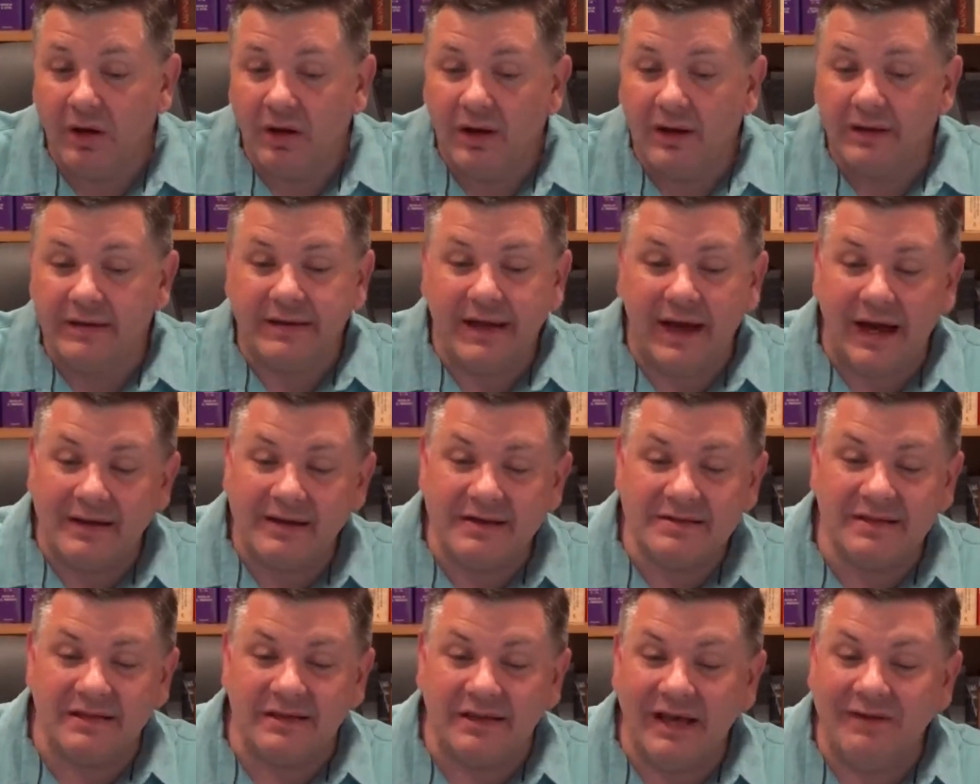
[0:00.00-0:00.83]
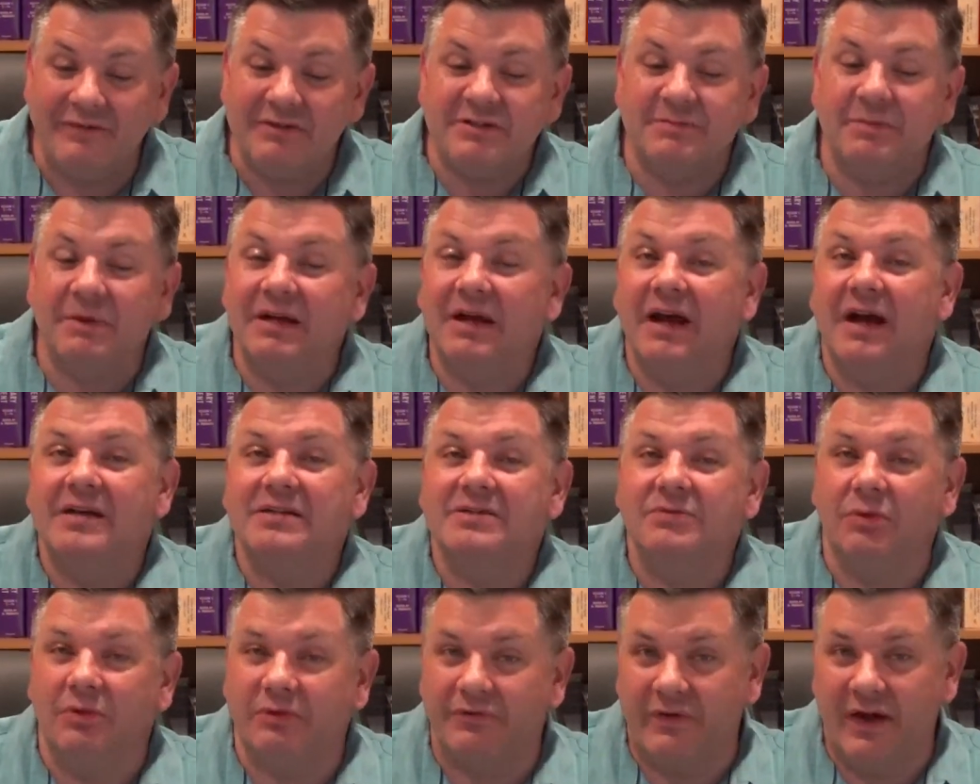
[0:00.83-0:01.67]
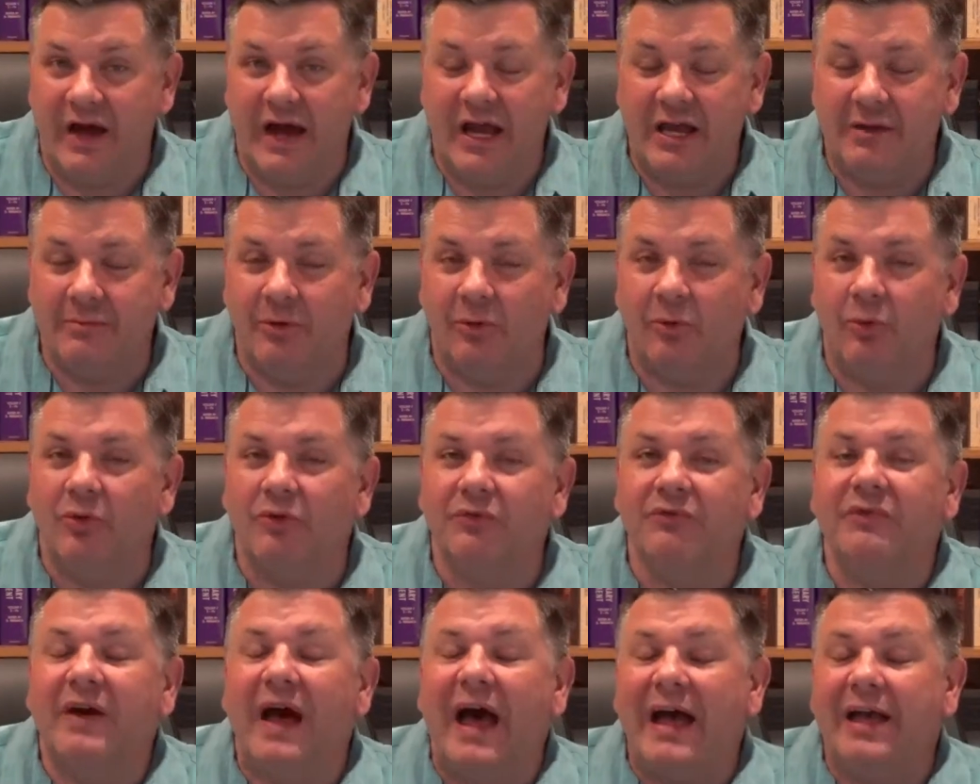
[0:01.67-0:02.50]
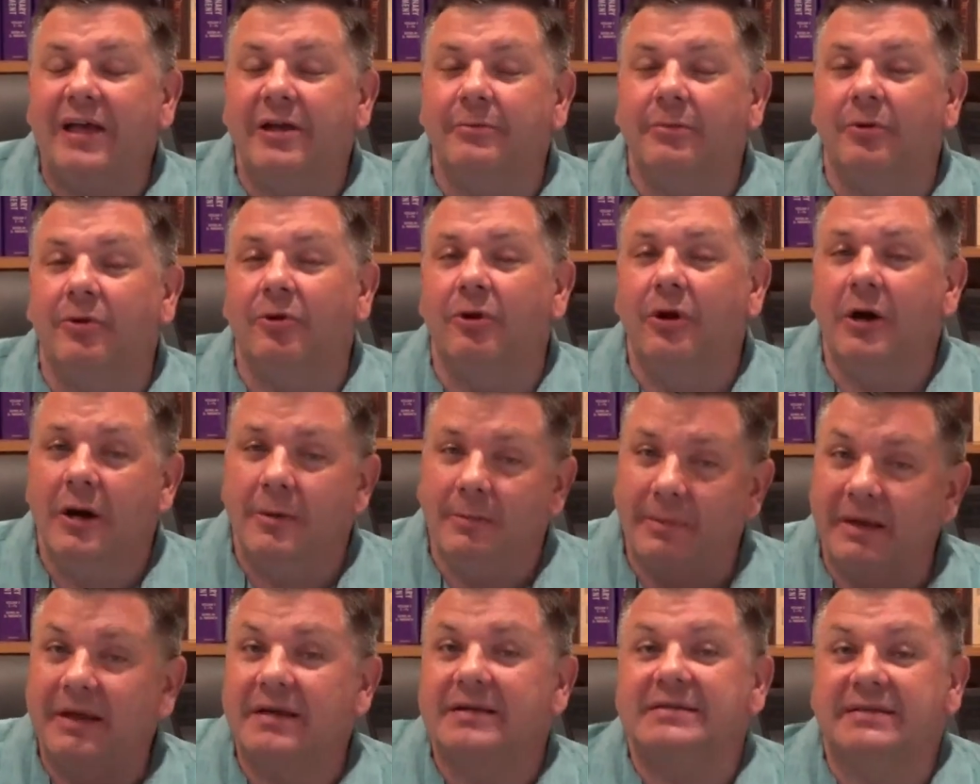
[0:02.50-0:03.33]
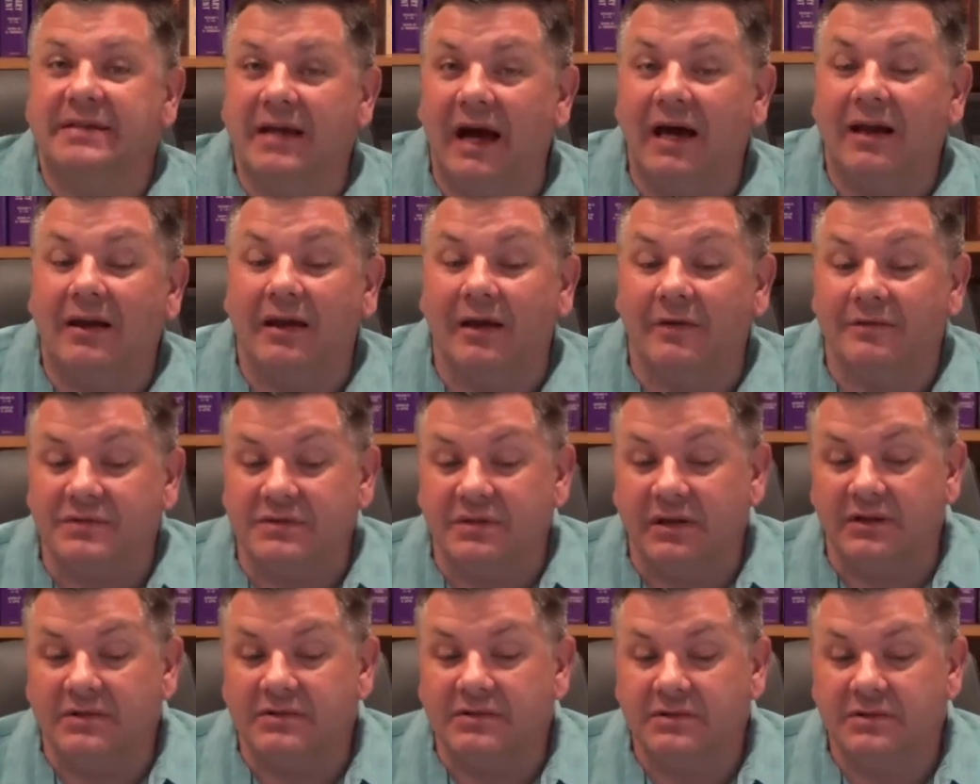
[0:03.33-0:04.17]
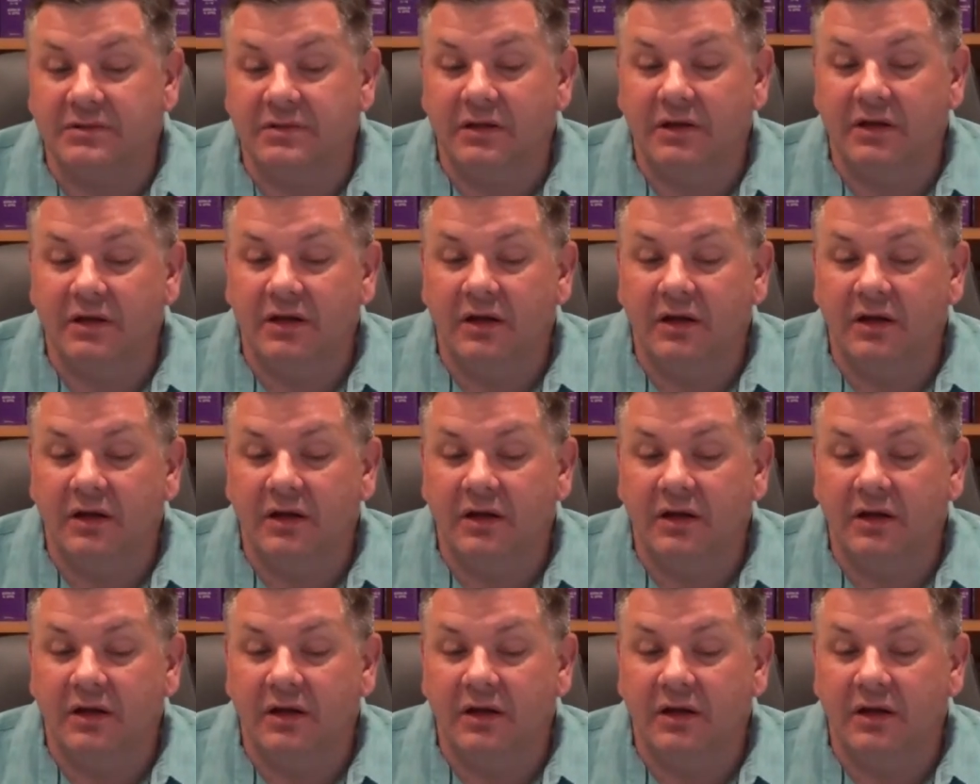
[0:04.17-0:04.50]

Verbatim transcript: God doesn't love us because we're valuable. We're valuable because God loves us.